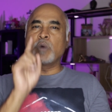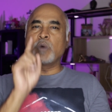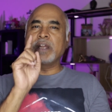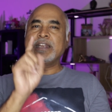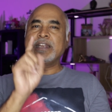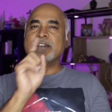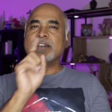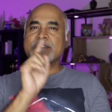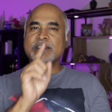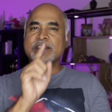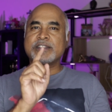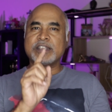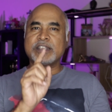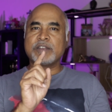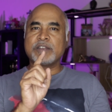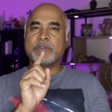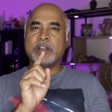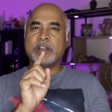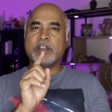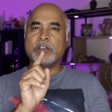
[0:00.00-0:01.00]
one
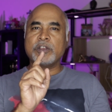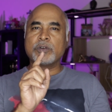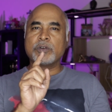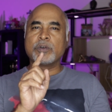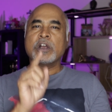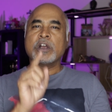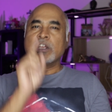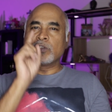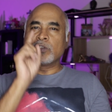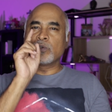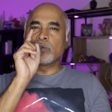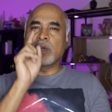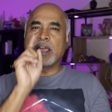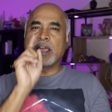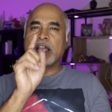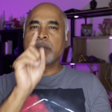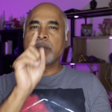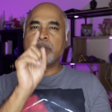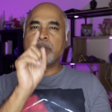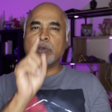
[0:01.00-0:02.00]
interesting video to
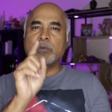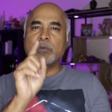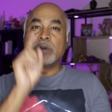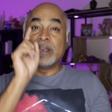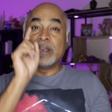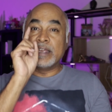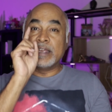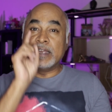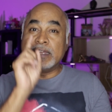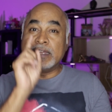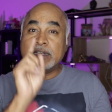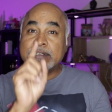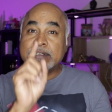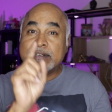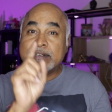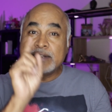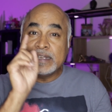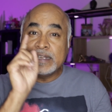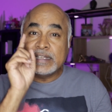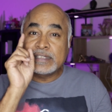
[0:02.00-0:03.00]
help you
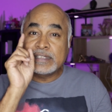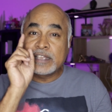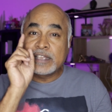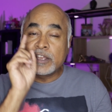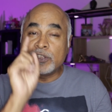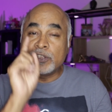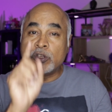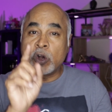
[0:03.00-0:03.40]
increase